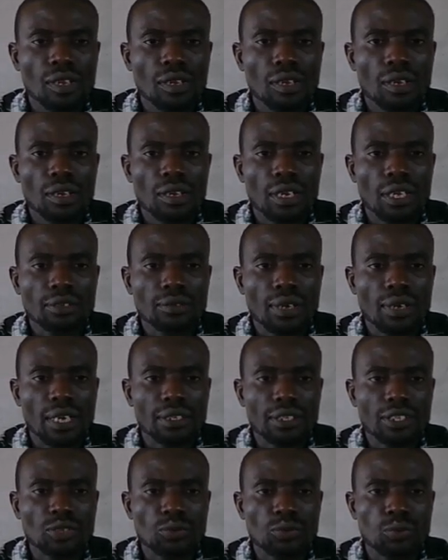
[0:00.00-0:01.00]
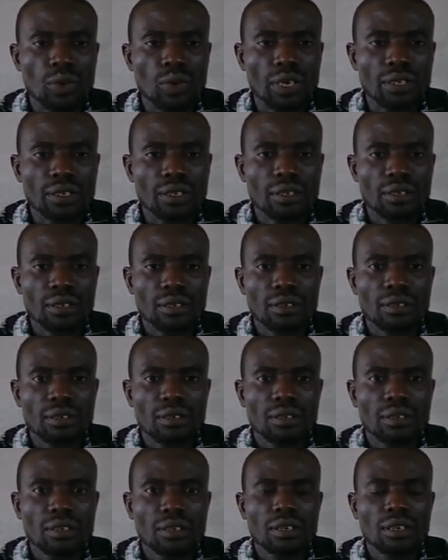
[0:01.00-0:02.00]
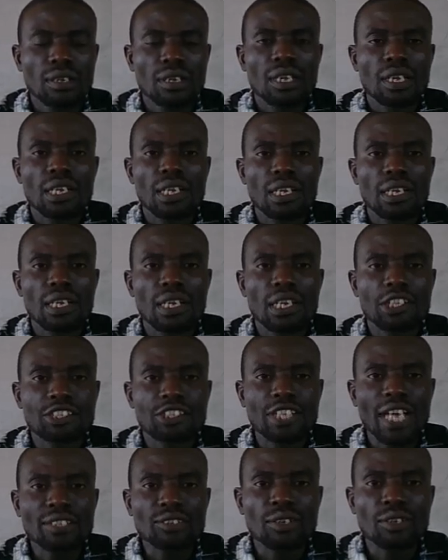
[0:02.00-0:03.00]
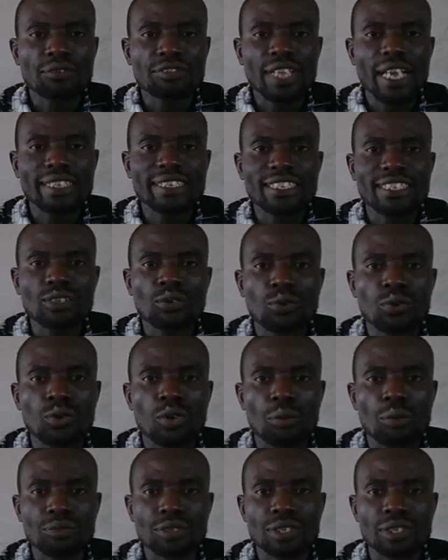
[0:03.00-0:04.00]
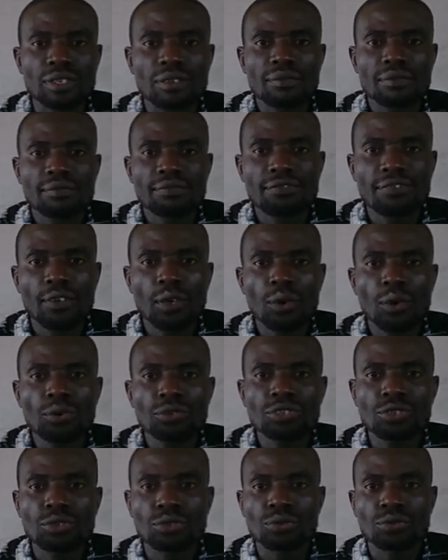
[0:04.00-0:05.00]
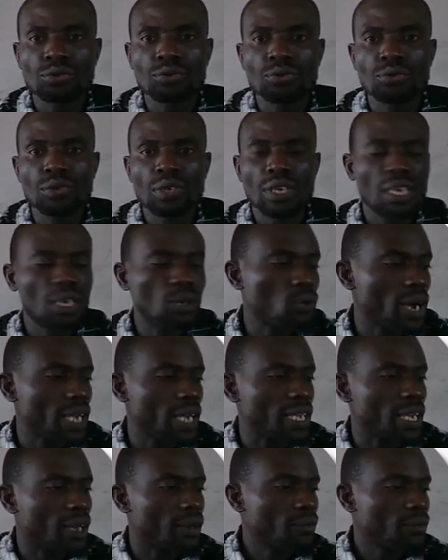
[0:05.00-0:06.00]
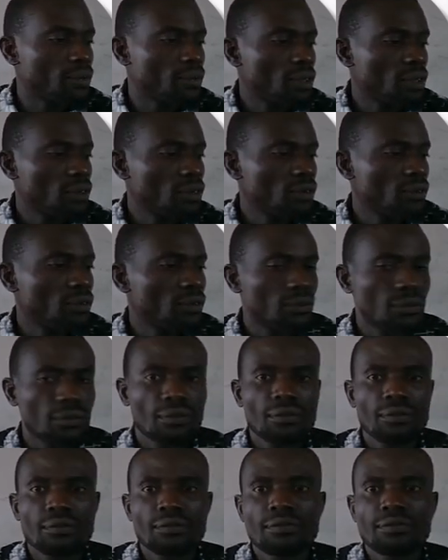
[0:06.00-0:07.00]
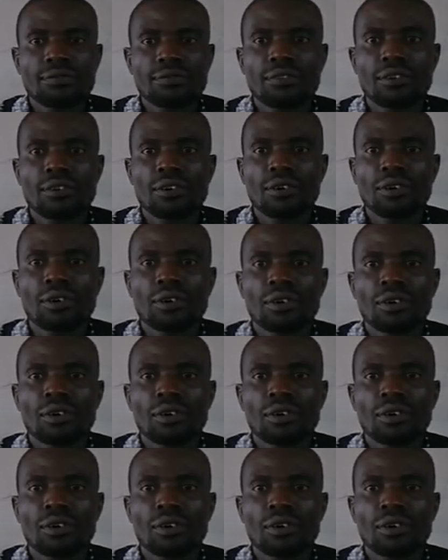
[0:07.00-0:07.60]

Let's look at this one. A charge of 30 coulombs flows through a wire for...